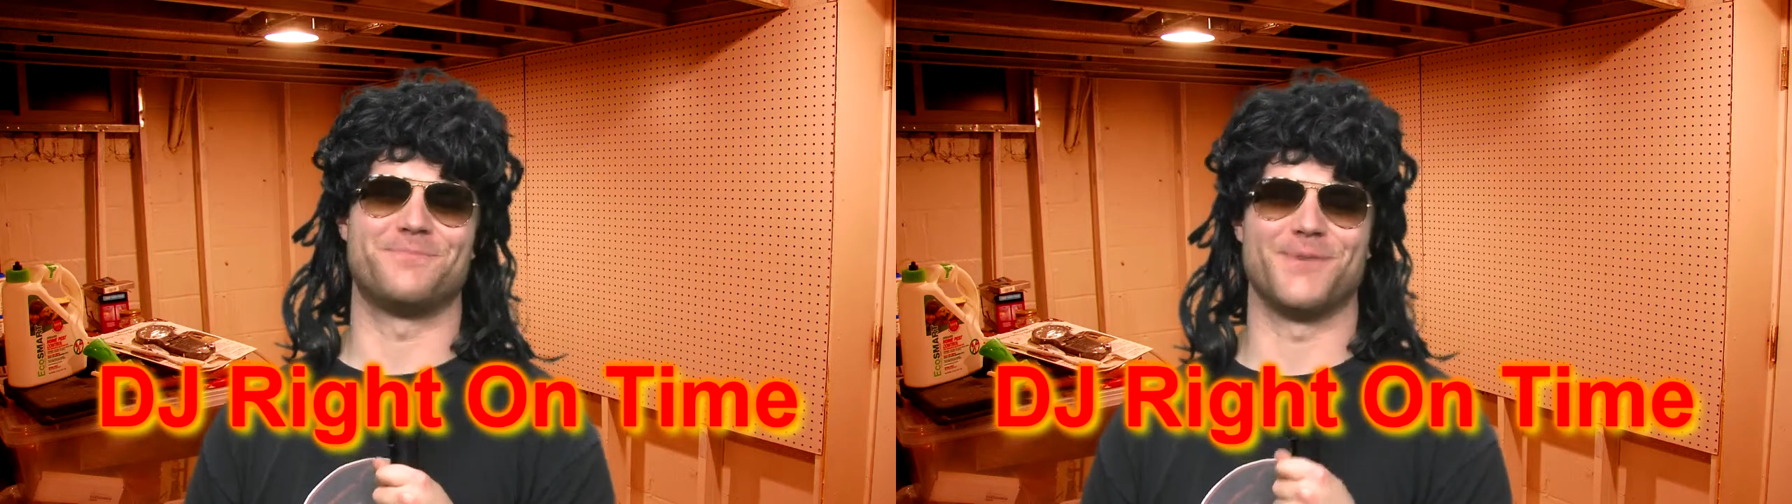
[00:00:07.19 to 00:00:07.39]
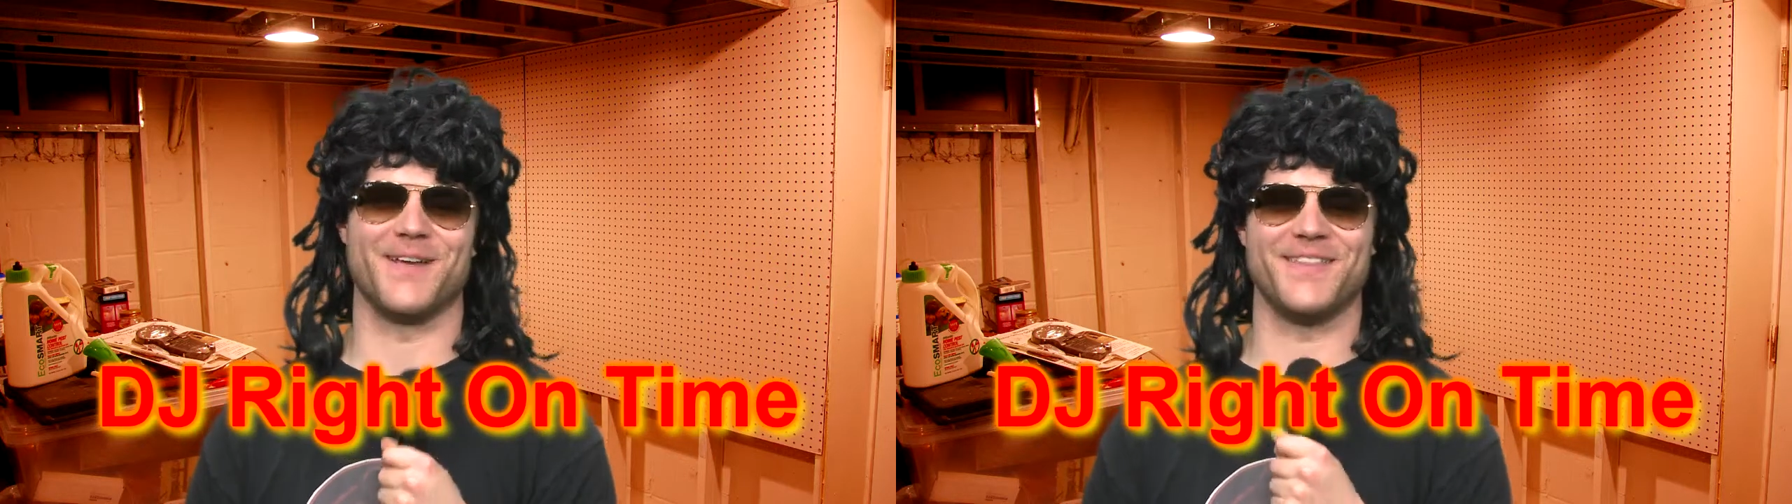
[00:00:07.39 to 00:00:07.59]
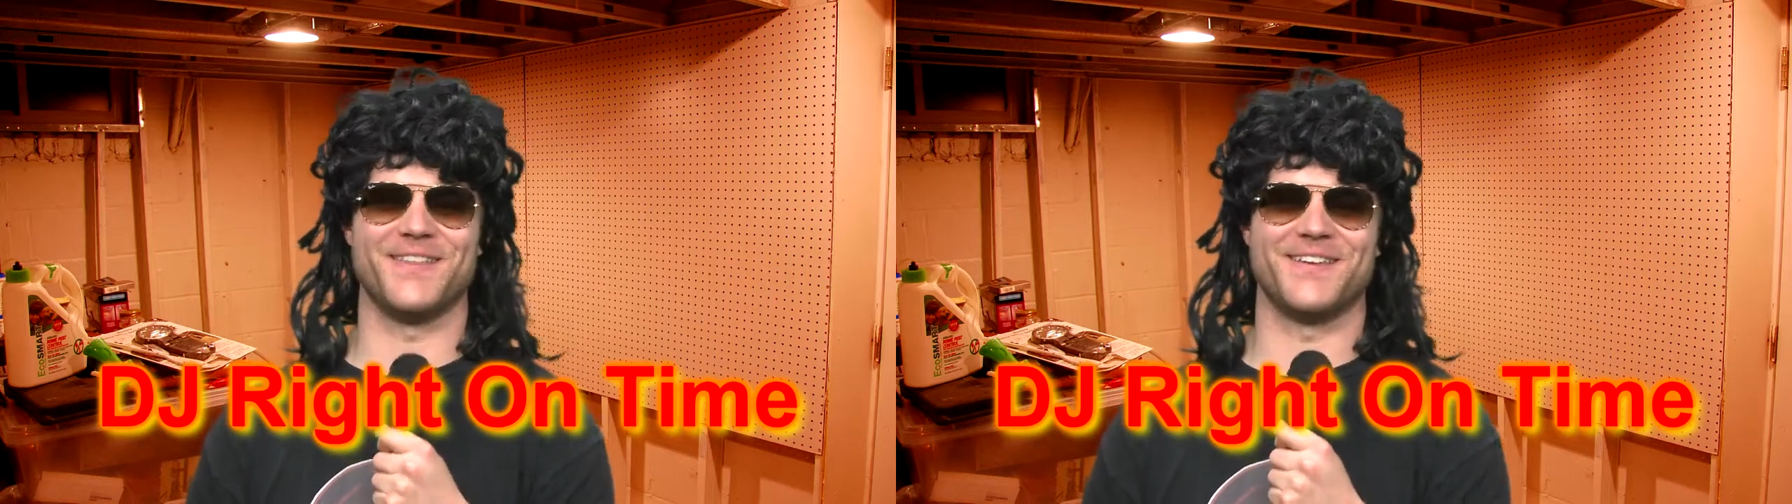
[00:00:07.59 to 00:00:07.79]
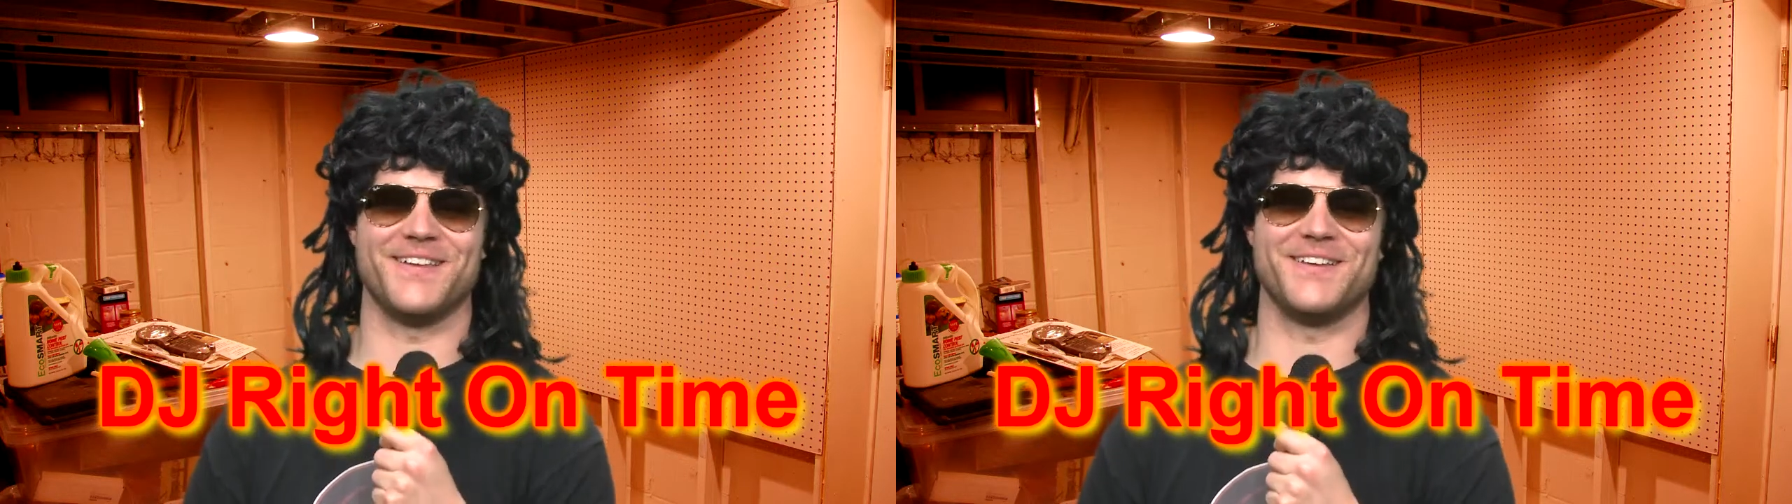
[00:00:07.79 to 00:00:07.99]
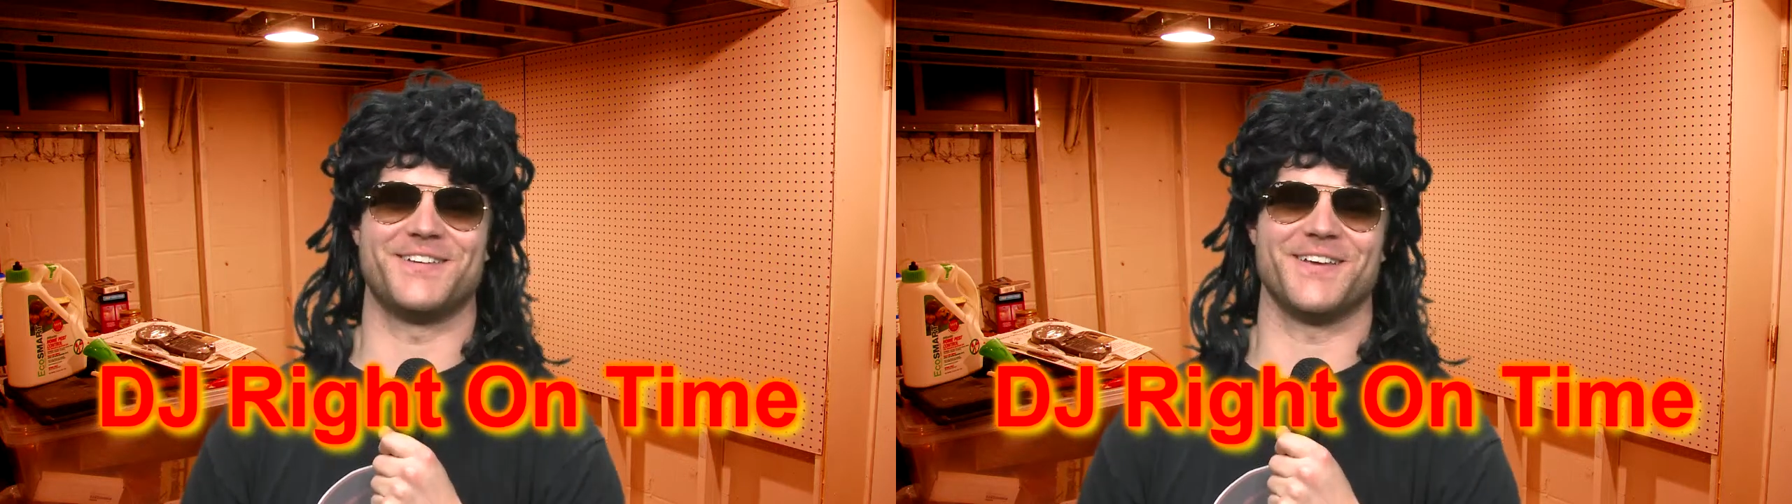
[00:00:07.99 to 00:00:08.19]
bringing the
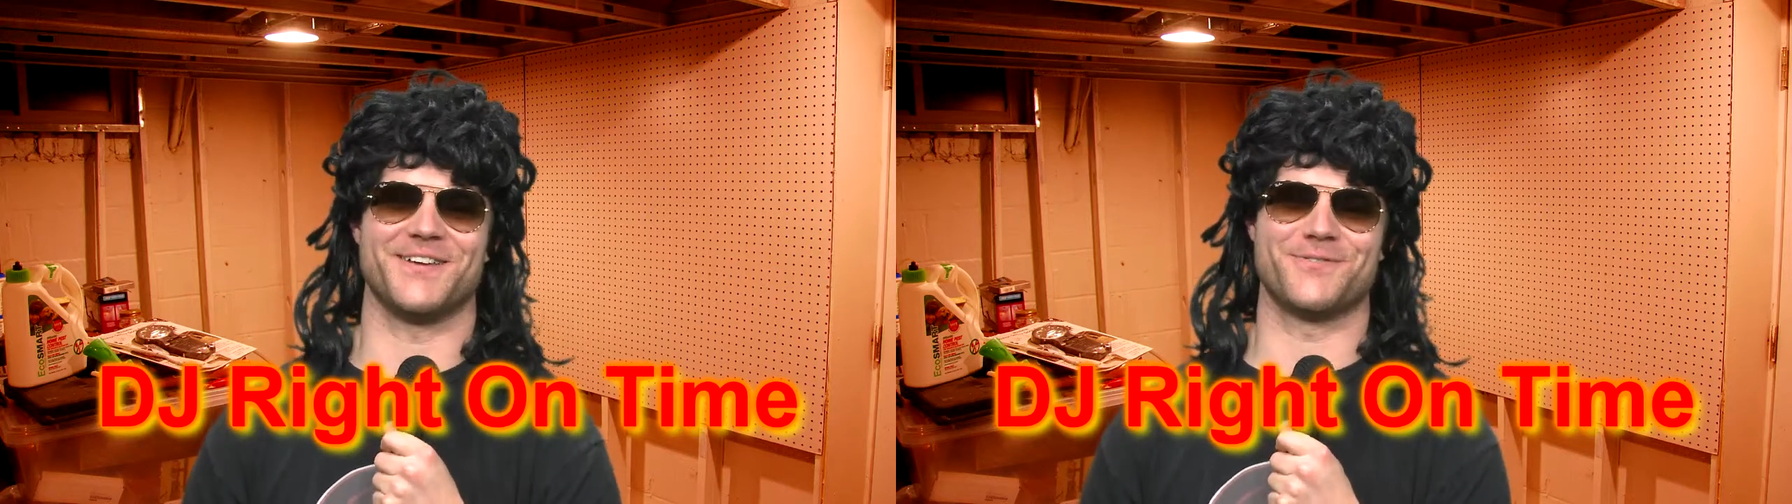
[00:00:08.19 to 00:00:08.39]
DJ